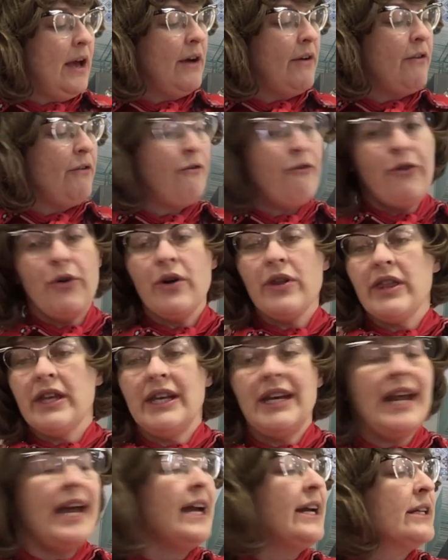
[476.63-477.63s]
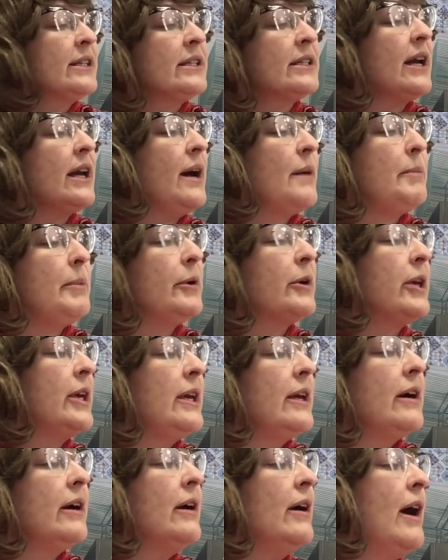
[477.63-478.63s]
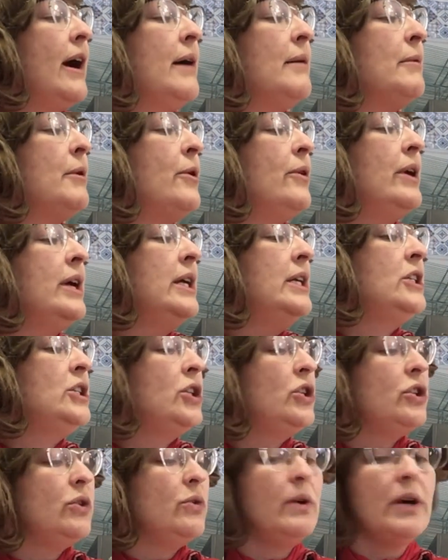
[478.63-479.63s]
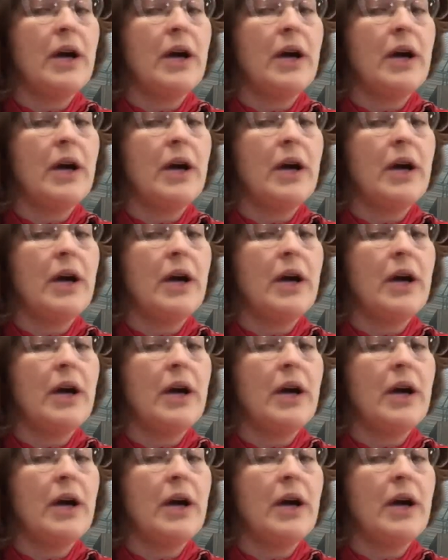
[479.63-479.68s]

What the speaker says: For the next couple here, I'm going to do a